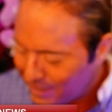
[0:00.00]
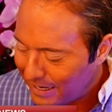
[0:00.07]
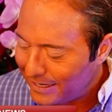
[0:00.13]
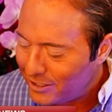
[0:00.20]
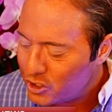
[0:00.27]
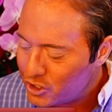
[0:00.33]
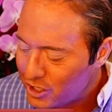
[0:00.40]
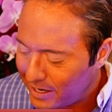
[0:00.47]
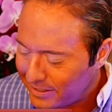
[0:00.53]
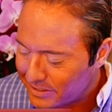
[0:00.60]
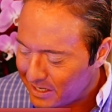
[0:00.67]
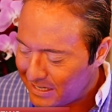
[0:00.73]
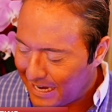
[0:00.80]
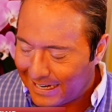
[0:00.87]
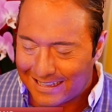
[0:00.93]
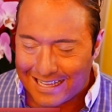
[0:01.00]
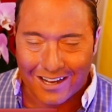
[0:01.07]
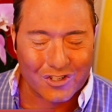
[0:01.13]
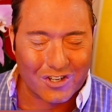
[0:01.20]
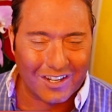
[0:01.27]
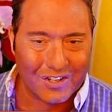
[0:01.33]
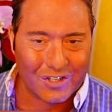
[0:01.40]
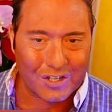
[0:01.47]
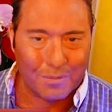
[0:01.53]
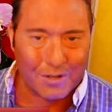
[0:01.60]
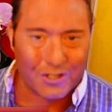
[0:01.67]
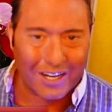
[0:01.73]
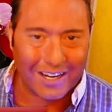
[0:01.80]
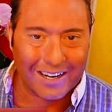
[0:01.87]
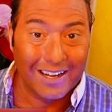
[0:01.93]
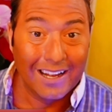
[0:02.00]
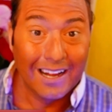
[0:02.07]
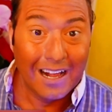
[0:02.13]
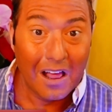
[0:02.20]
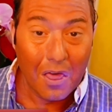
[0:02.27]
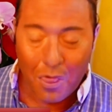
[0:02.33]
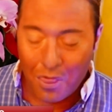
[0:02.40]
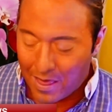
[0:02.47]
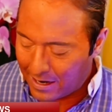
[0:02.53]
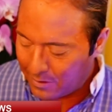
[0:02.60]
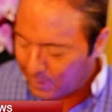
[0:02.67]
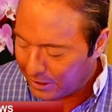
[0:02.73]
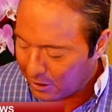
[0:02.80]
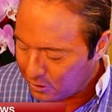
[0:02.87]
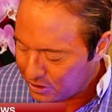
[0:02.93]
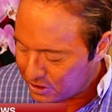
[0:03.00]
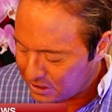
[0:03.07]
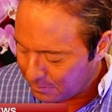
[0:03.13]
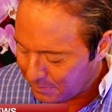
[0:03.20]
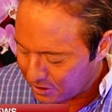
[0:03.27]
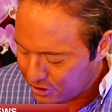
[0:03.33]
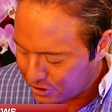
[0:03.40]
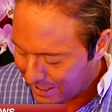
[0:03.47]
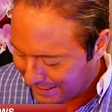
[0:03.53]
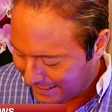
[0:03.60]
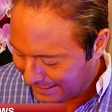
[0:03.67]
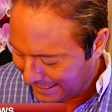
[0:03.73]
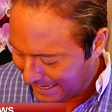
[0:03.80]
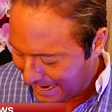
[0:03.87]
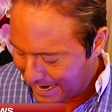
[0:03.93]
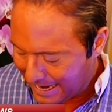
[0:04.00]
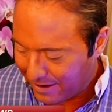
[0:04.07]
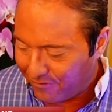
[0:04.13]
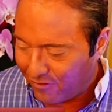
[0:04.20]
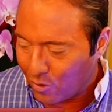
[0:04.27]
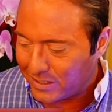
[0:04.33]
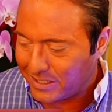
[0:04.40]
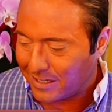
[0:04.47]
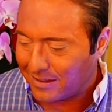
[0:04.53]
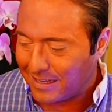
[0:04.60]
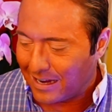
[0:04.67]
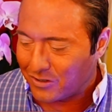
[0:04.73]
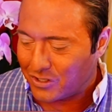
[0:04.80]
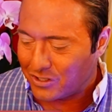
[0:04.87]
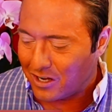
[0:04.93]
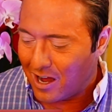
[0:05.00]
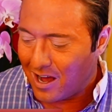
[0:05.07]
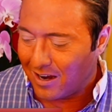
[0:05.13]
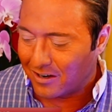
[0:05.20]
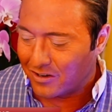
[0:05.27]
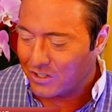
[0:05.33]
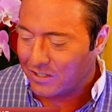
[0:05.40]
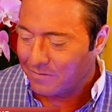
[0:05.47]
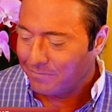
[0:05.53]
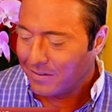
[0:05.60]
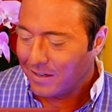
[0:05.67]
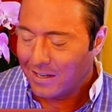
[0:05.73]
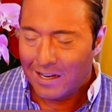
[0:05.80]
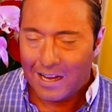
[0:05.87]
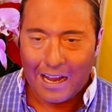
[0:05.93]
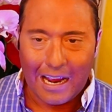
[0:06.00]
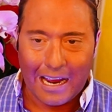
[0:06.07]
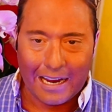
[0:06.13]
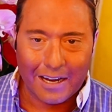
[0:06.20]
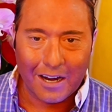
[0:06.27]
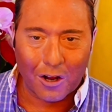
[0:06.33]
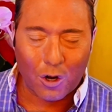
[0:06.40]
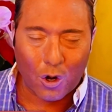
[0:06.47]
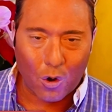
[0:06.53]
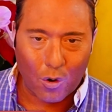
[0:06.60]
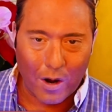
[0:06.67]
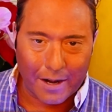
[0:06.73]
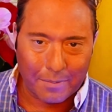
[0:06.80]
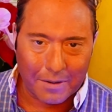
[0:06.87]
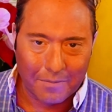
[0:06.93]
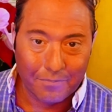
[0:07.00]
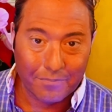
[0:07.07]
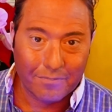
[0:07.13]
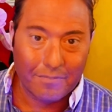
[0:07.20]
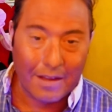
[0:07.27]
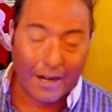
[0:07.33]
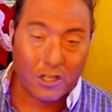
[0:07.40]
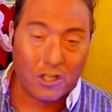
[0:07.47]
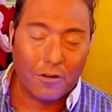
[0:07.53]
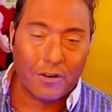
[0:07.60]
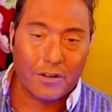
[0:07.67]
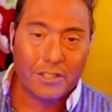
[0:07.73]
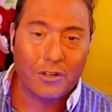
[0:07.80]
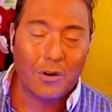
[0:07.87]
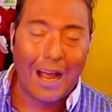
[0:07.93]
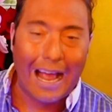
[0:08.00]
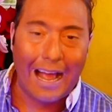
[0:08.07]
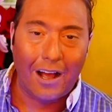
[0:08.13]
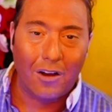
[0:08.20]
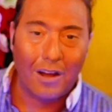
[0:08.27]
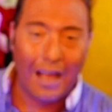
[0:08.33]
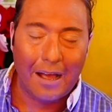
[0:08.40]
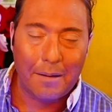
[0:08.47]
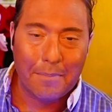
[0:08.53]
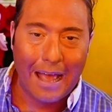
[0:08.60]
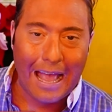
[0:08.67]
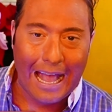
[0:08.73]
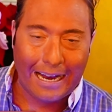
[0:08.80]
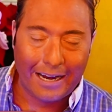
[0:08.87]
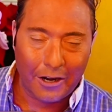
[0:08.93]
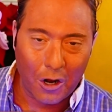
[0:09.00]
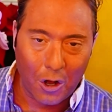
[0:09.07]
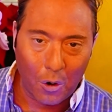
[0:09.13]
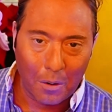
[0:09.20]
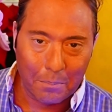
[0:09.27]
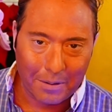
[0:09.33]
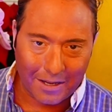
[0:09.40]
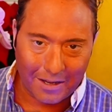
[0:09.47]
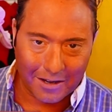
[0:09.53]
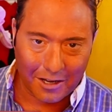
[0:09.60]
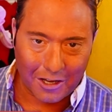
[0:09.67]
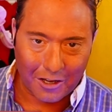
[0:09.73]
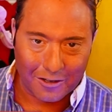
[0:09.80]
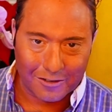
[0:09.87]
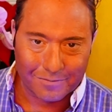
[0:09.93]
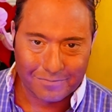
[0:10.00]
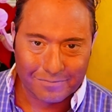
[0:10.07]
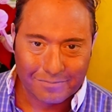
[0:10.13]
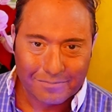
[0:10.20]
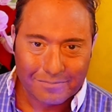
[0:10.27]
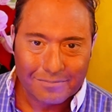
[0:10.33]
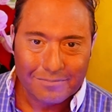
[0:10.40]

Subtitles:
check, and J is an $8,000 stimulus check. Then we go to stimulus check K, $14,000. Incredible. Next over to L, M, N, and O, and P, and Q.